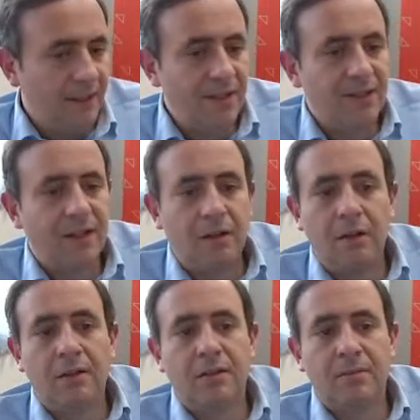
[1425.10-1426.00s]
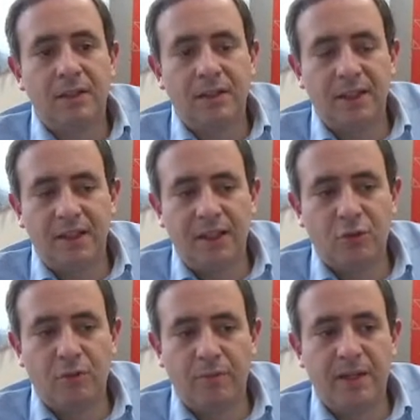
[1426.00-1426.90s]
is that ultimately
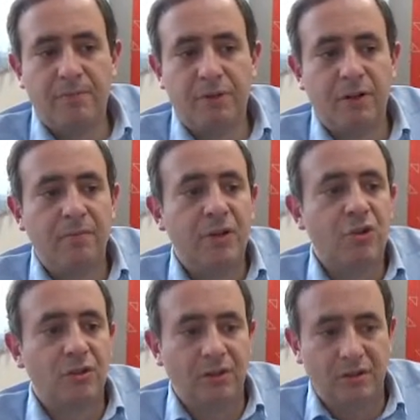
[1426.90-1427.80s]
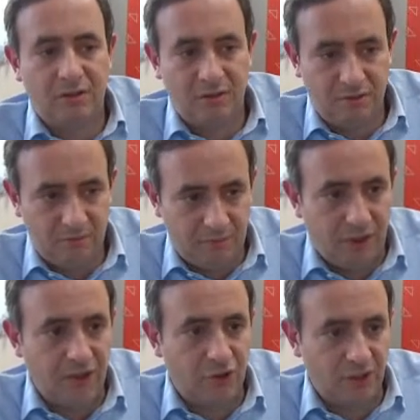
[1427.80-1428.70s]
these will be permissioned
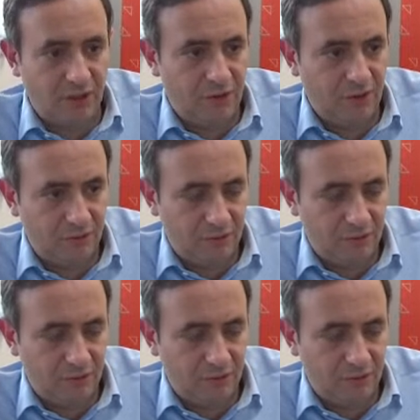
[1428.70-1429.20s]
blockchains.